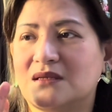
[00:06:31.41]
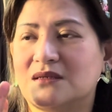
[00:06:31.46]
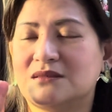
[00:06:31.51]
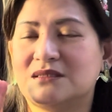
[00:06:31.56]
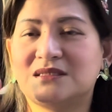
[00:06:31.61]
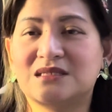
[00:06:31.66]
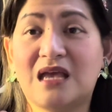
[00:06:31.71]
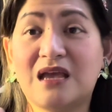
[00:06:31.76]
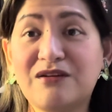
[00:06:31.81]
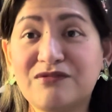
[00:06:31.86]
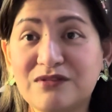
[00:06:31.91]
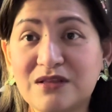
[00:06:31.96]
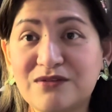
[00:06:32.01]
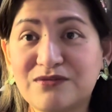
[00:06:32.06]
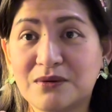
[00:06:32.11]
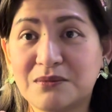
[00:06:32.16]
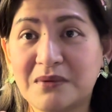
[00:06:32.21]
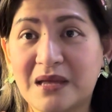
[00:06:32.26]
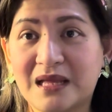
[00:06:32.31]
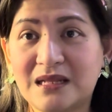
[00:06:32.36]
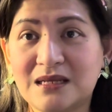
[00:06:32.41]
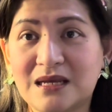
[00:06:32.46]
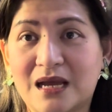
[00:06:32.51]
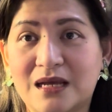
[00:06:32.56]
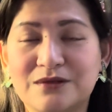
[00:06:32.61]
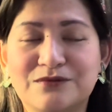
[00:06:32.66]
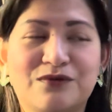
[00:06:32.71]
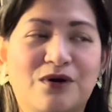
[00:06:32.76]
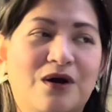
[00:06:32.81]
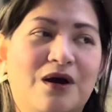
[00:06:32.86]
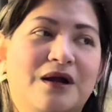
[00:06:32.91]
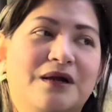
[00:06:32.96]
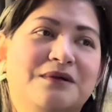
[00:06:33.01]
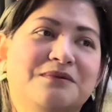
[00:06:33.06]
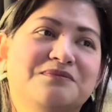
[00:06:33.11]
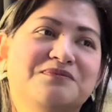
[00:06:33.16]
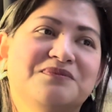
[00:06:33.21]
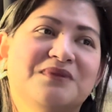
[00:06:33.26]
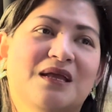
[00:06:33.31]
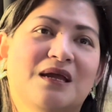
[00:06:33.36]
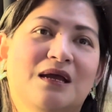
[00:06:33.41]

safety from any kind of harm.